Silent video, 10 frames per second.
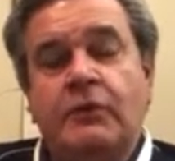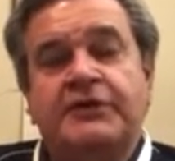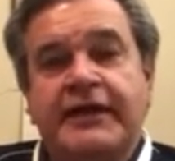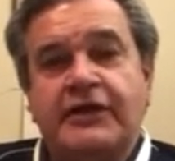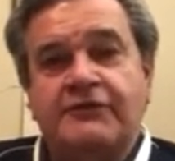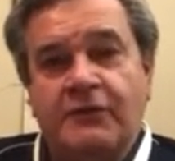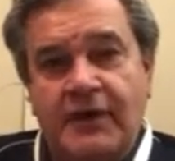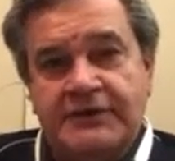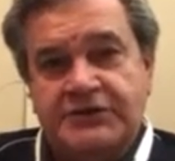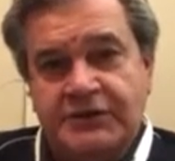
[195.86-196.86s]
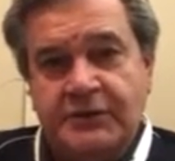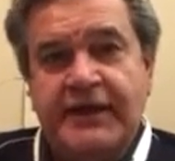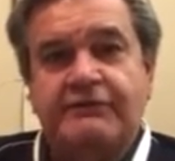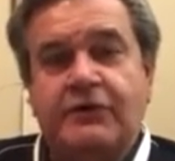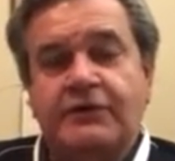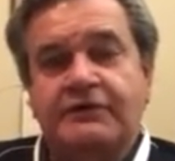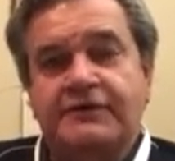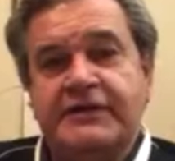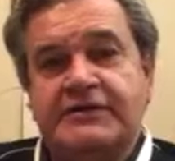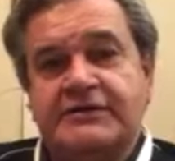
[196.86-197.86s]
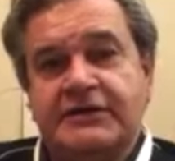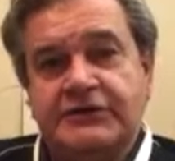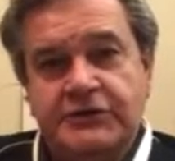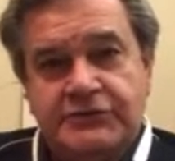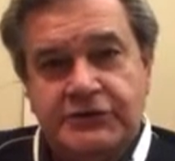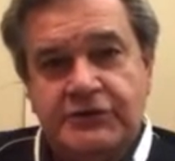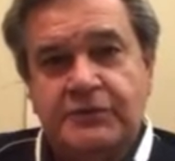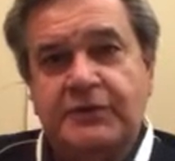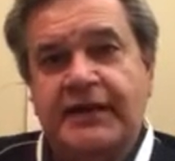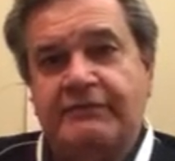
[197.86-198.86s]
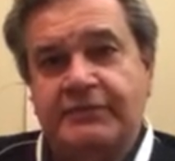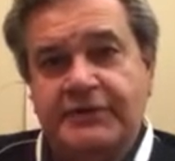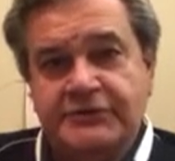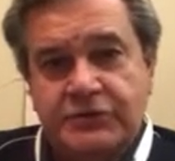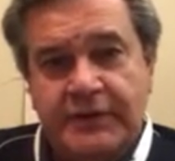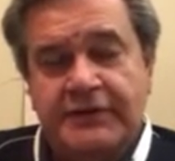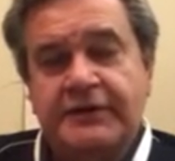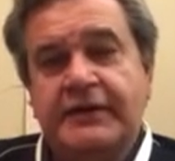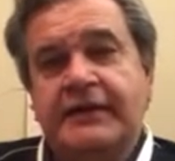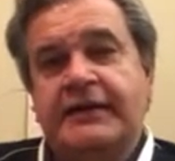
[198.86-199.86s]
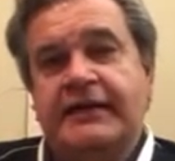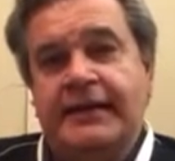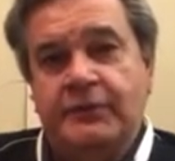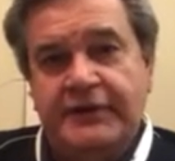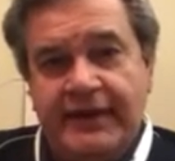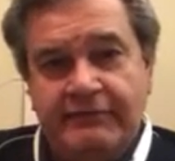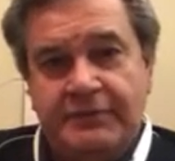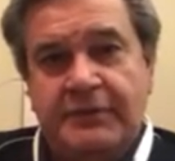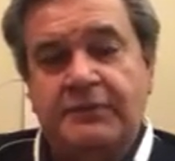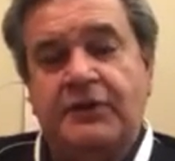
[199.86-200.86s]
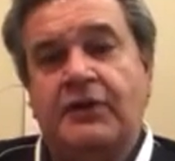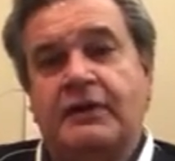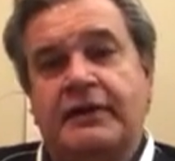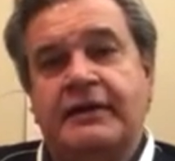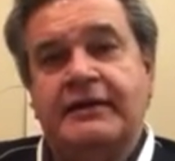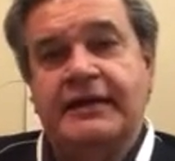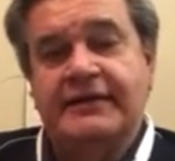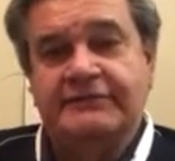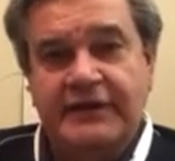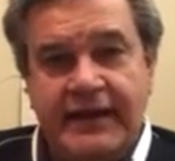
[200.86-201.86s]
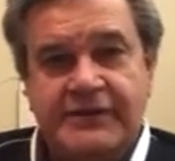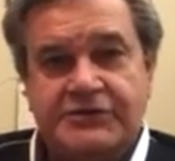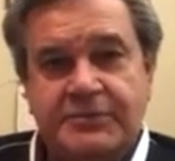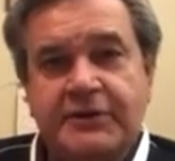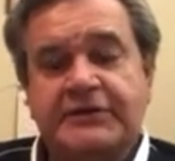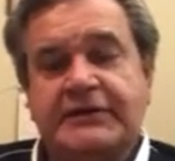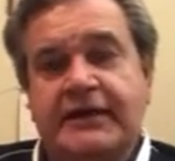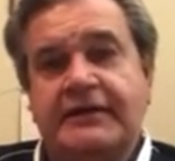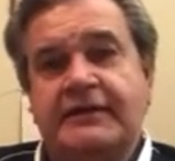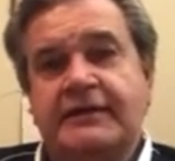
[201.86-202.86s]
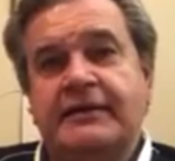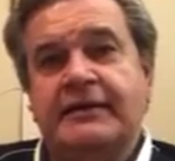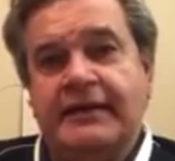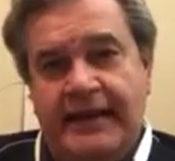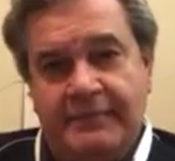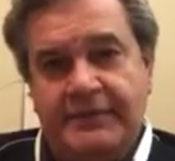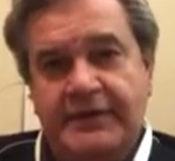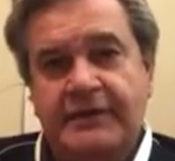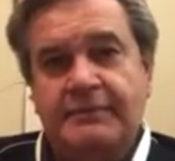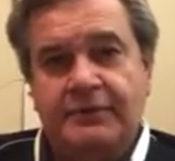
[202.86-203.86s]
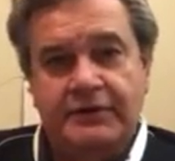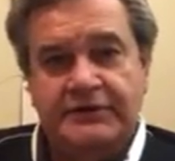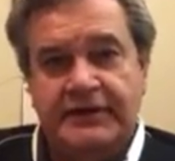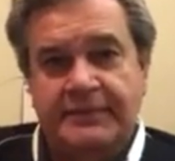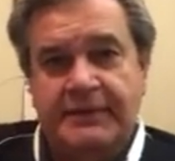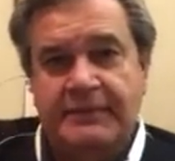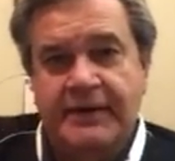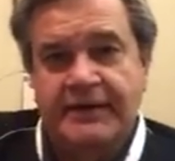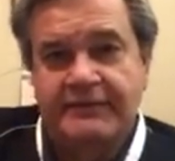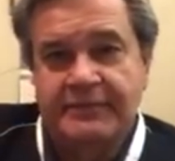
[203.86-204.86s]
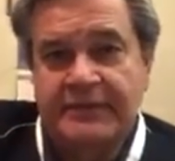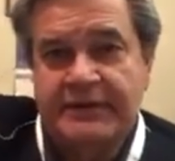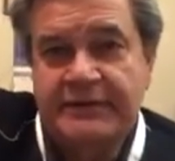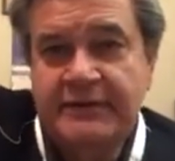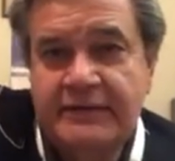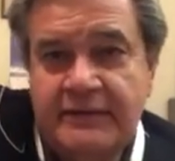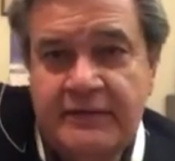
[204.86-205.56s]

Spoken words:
Well, thank you for watching. We have all of these on YouTube, we have them on Twitter, and we have them on blog. And if today is your birthday, happy birthday. Bye-bye, everybody.